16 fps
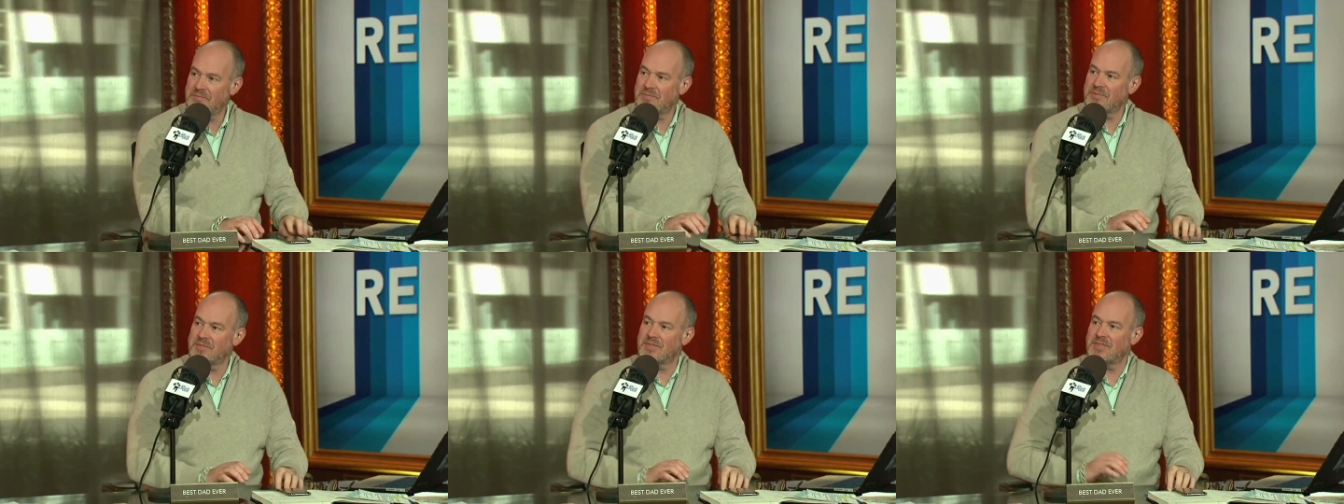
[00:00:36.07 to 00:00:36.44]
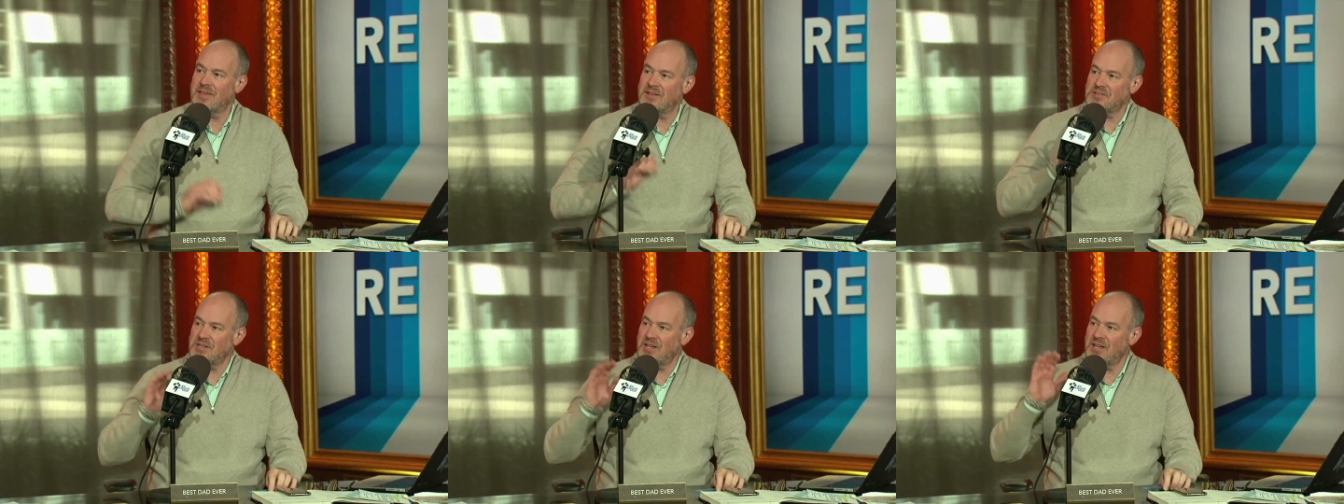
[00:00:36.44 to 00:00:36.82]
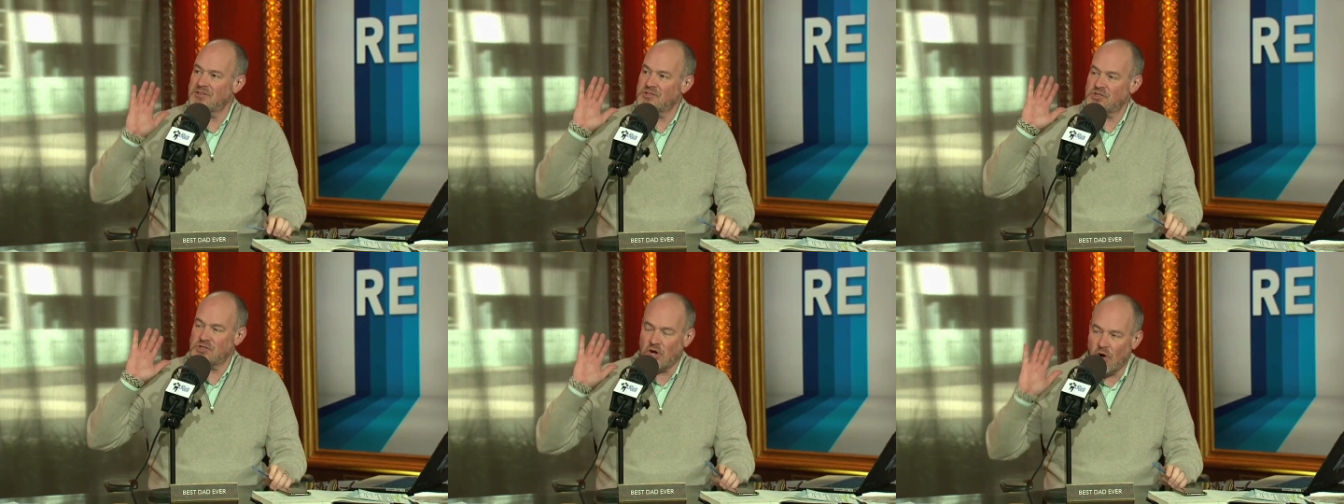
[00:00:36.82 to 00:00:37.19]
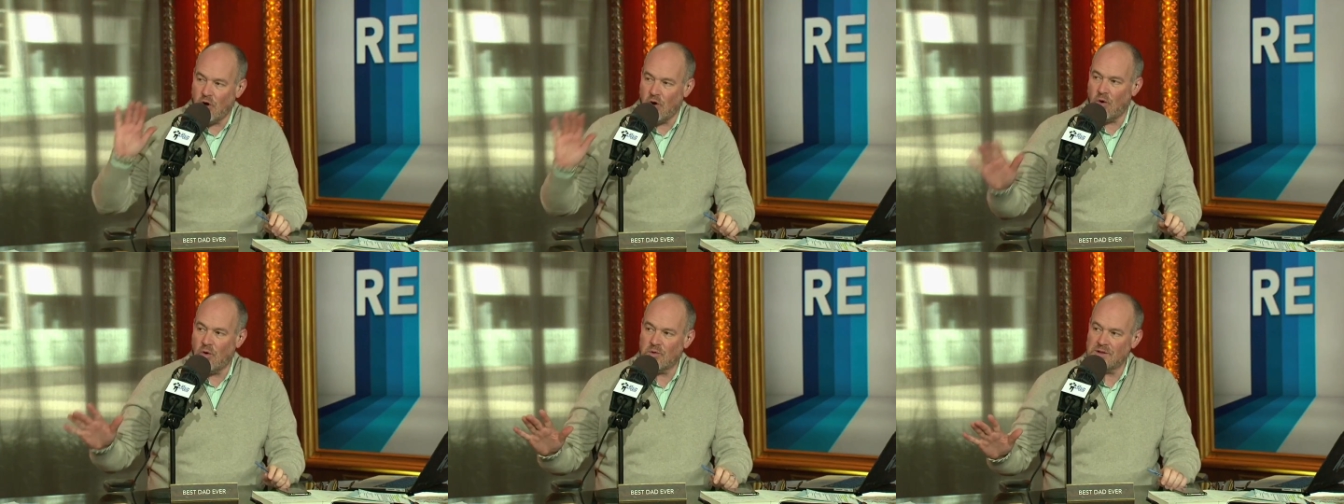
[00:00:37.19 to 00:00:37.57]
All right, maybe this is
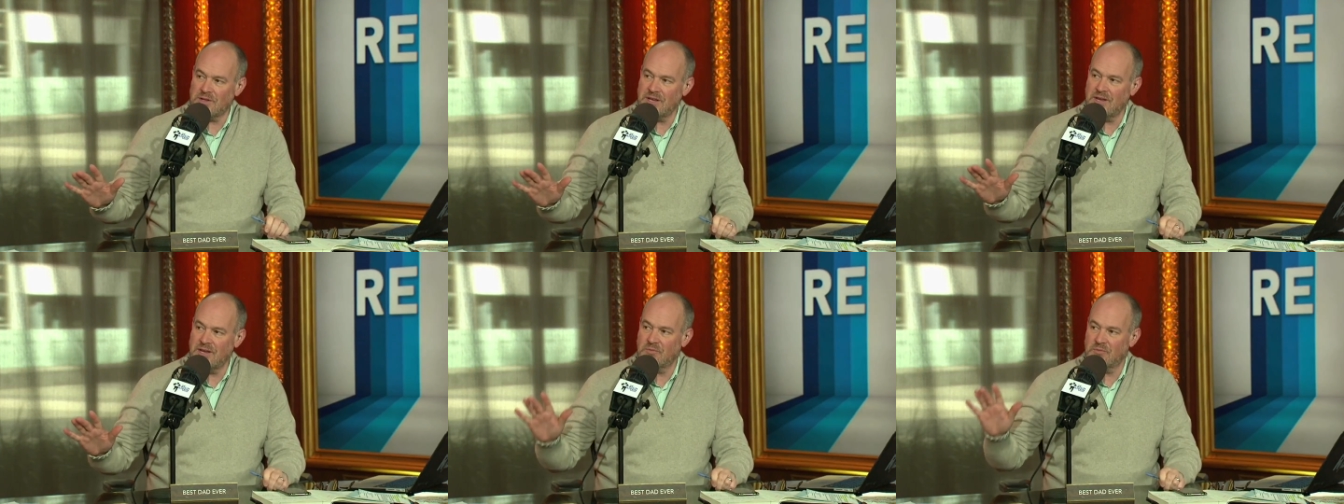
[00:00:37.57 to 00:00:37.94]
totally